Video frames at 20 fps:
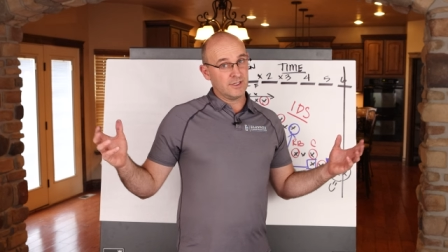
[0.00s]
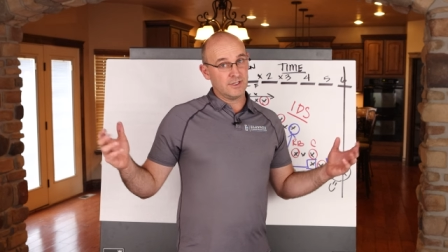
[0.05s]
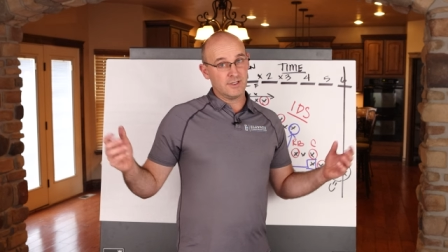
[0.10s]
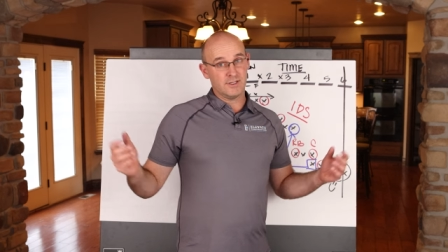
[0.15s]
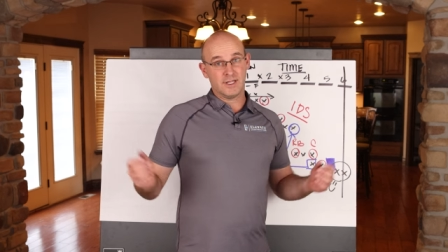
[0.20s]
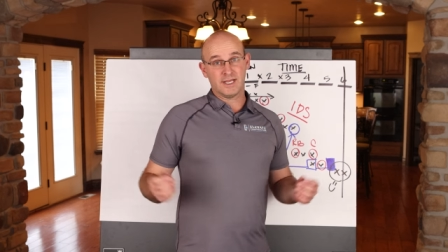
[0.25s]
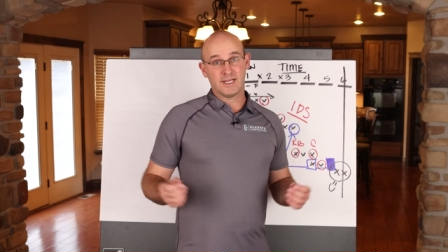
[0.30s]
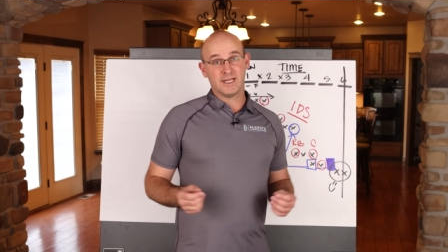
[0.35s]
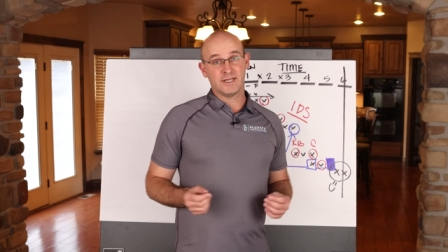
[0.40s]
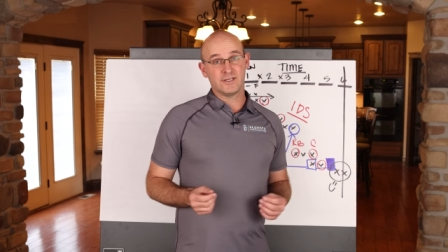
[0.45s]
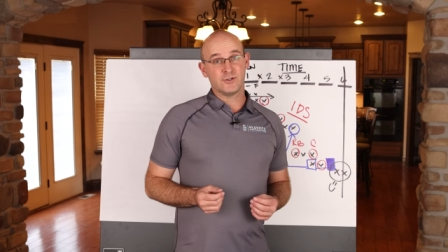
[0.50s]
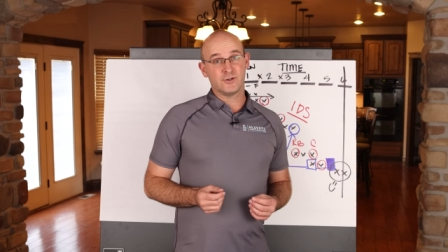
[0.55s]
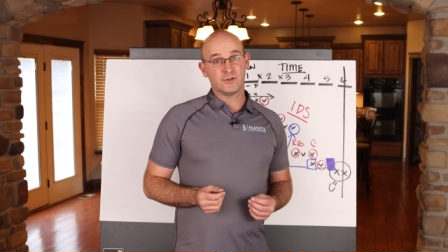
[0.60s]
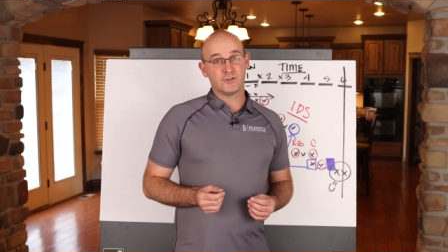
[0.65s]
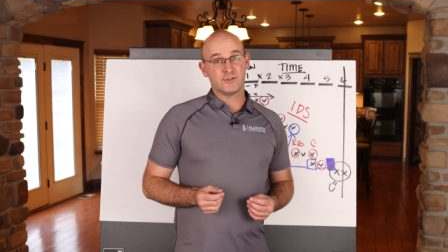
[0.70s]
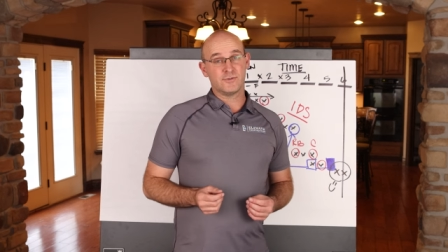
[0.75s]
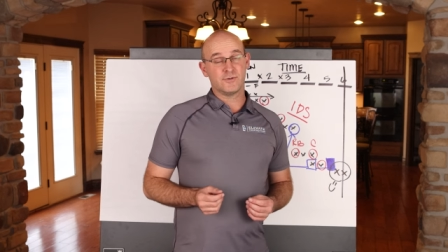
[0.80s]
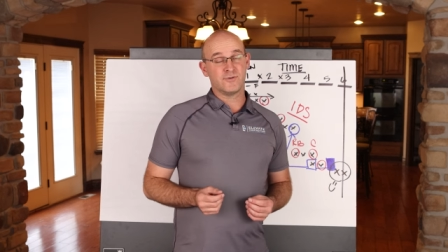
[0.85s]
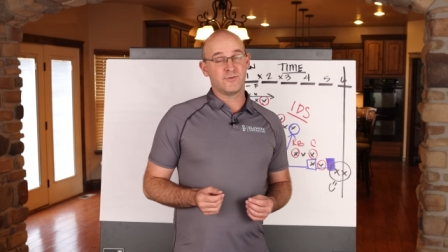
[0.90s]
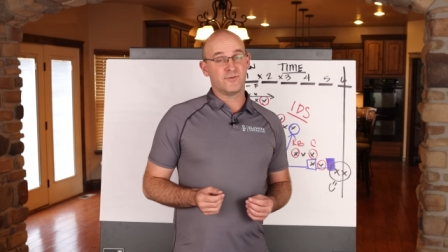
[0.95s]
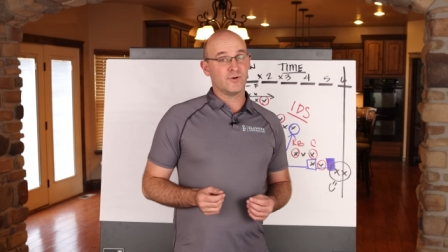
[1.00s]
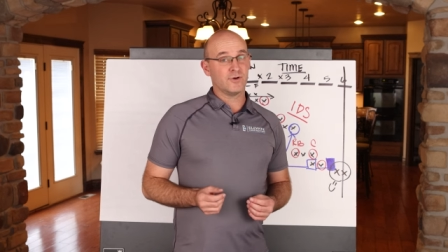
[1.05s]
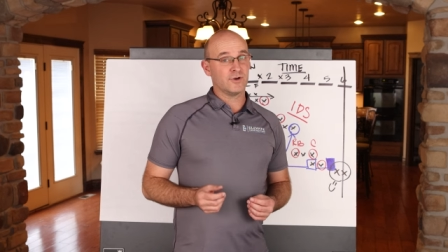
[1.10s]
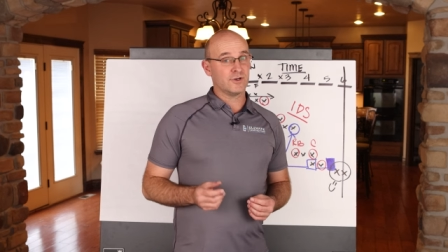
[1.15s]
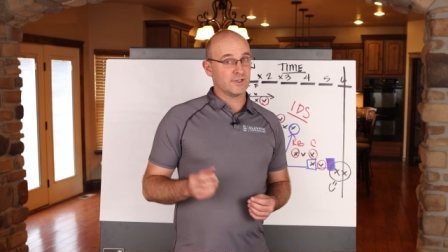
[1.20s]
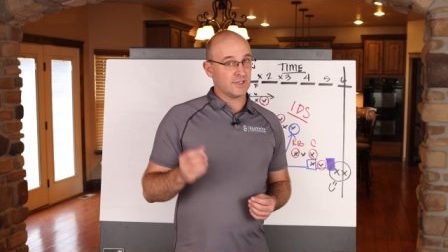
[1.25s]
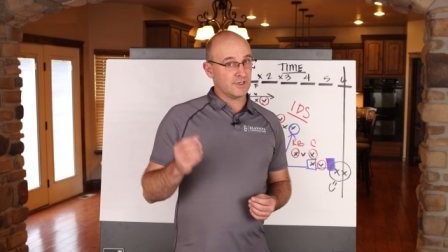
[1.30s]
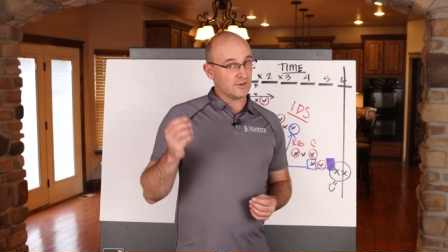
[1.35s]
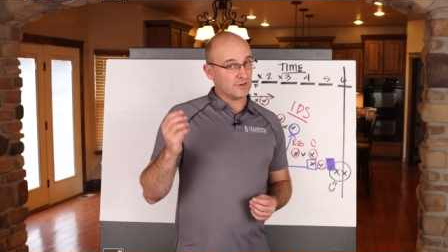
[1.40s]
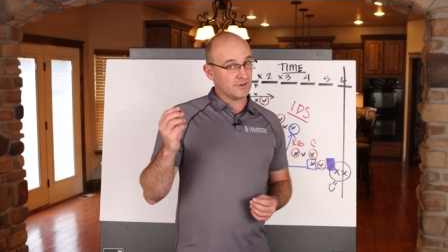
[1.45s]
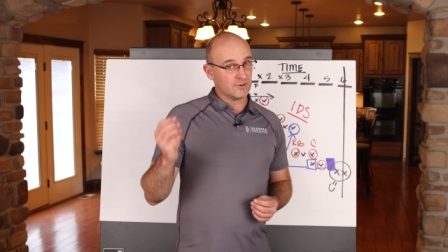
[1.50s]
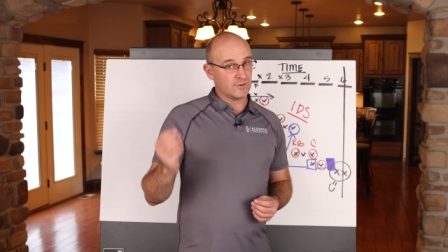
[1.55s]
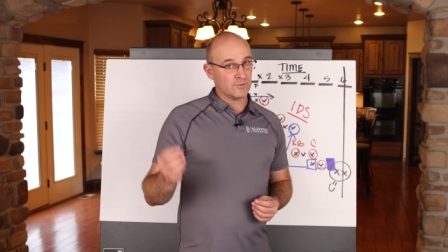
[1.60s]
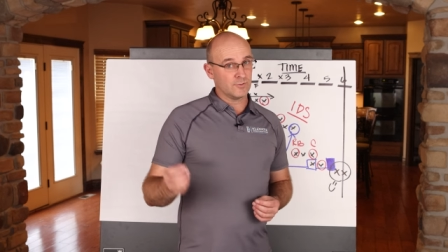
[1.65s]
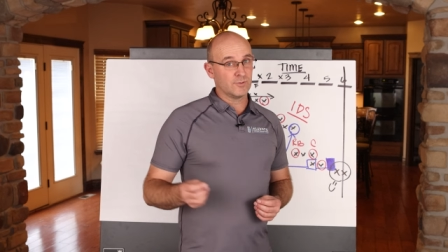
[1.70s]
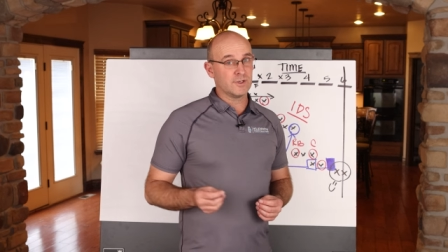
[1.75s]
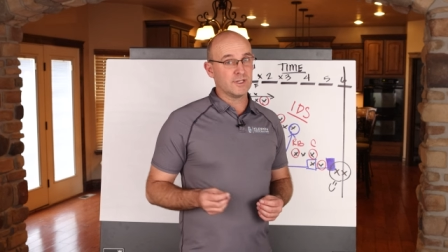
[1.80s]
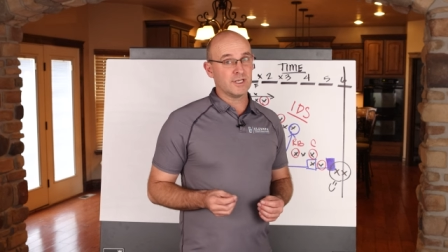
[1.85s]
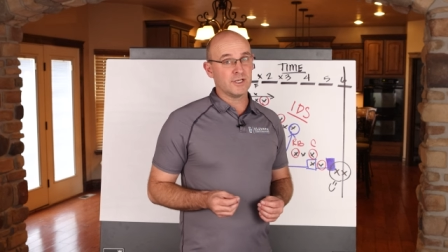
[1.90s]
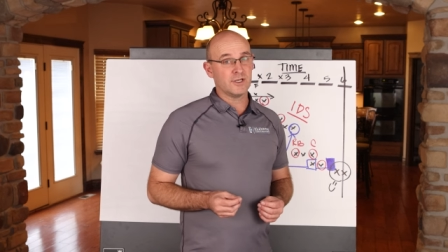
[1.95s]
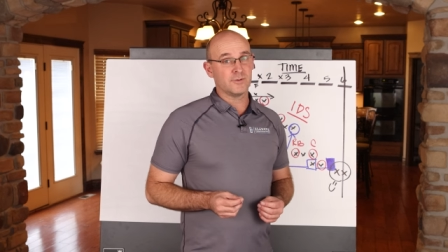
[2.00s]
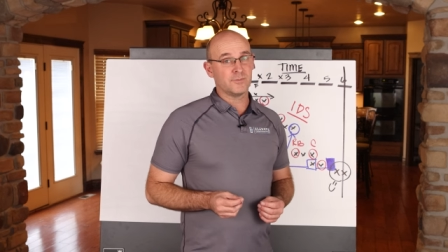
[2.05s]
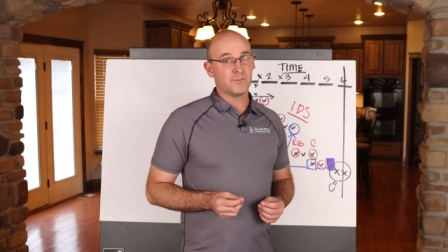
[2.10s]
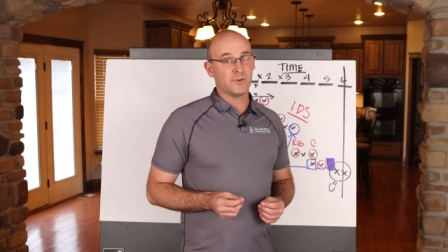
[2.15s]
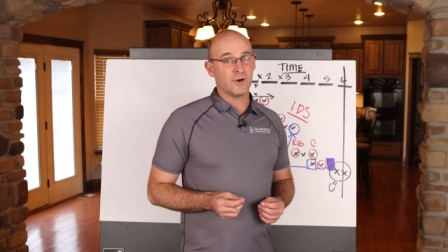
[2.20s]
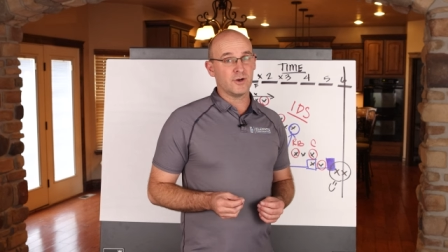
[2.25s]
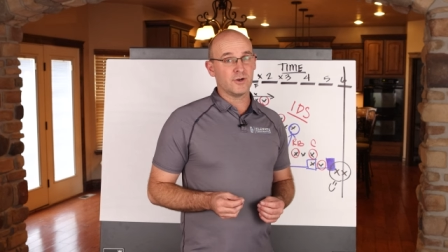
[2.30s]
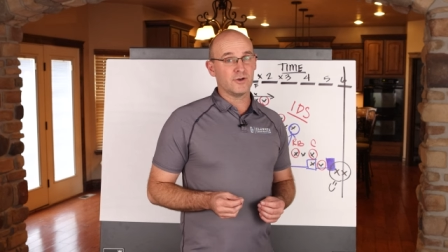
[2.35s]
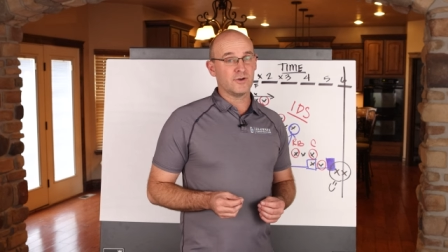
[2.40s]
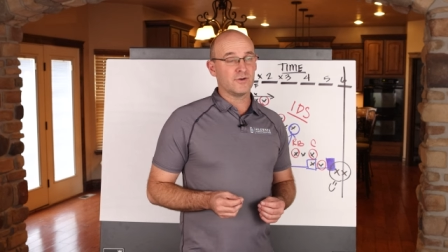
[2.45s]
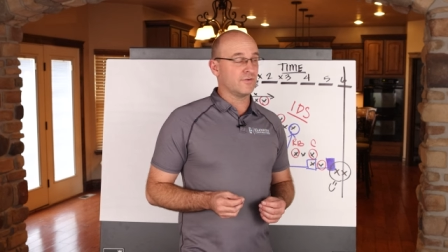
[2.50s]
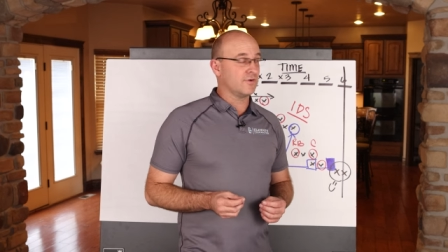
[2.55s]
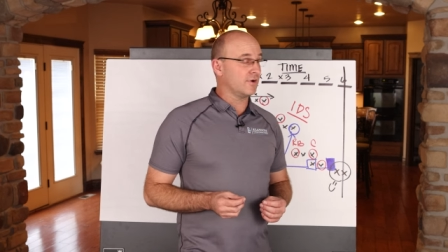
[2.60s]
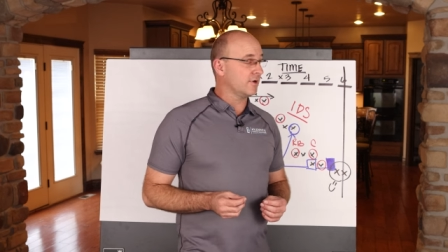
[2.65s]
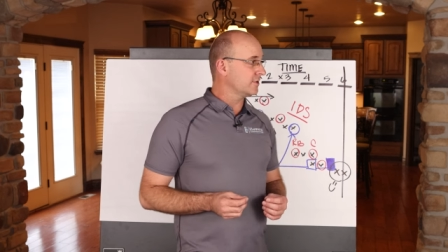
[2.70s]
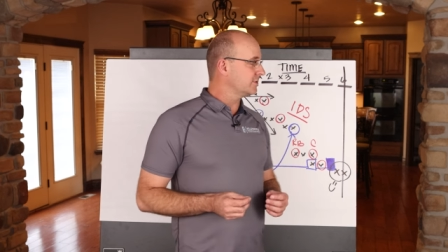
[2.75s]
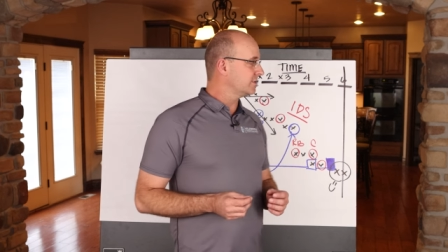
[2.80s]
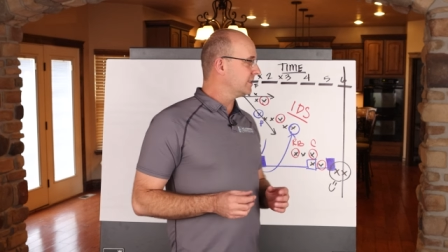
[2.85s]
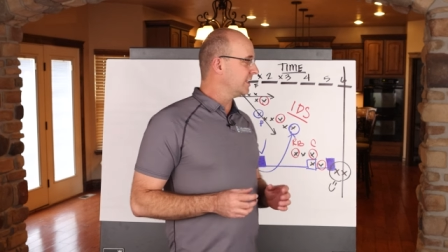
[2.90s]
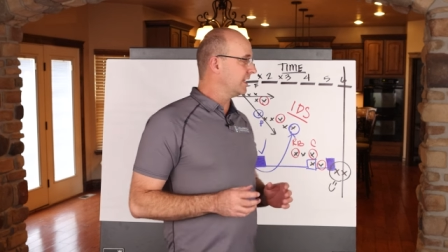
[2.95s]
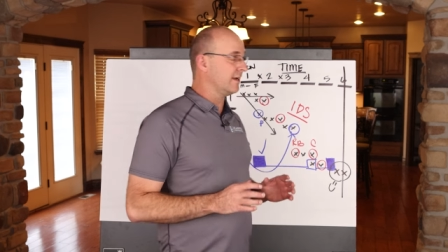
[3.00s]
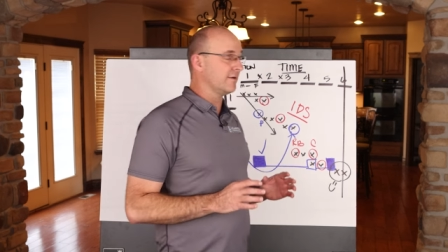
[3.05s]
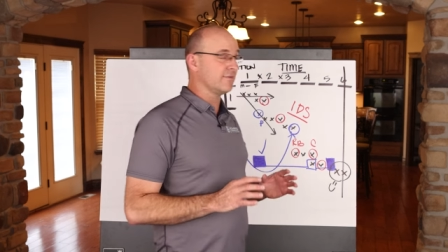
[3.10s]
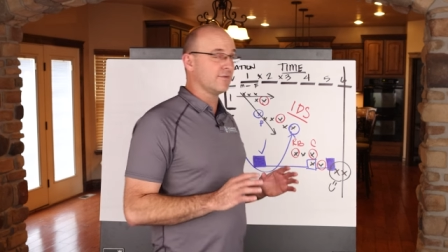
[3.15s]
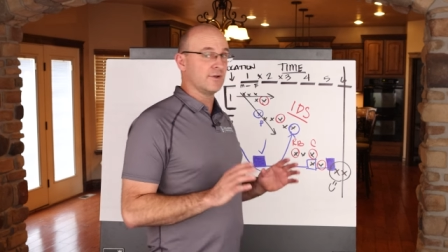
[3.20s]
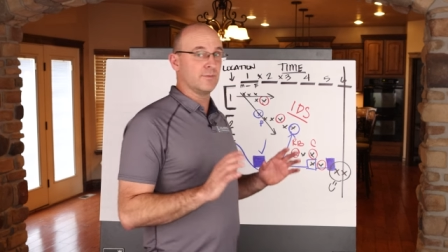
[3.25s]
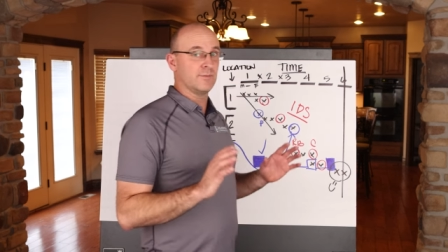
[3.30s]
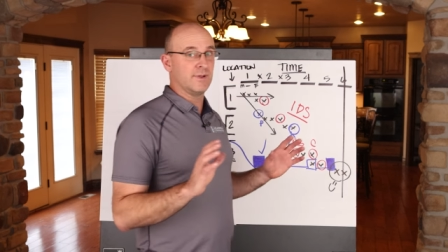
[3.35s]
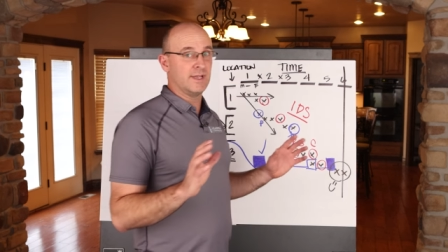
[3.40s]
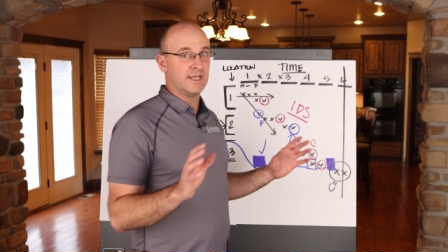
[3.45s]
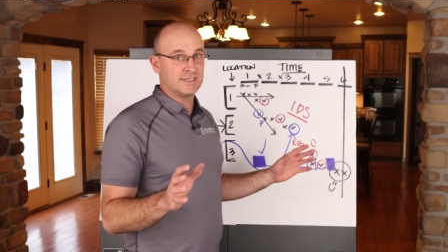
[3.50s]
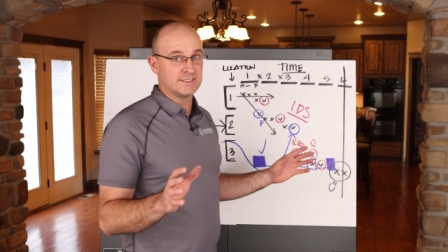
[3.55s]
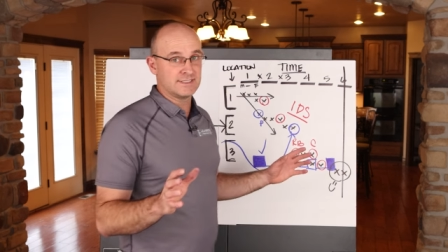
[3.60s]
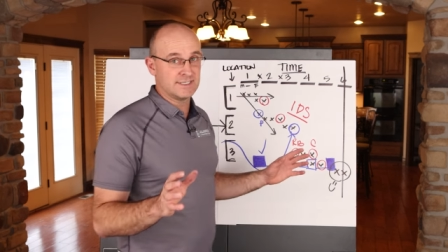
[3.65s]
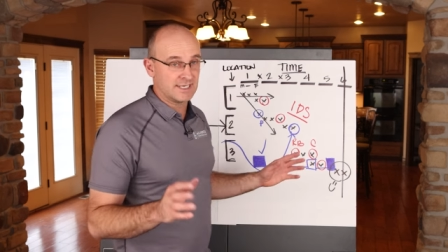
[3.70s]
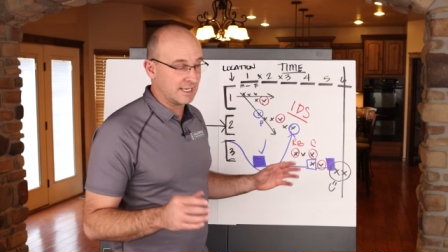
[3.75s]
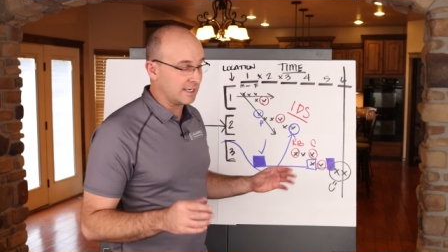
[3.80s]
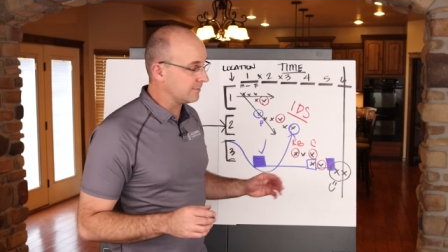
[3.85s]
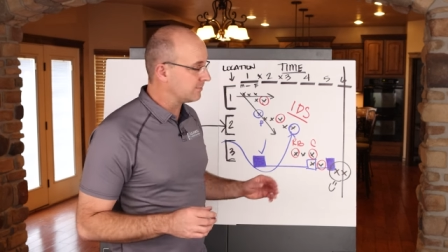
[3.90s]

like I told you before, they're a really good partner of ours. They have an amazing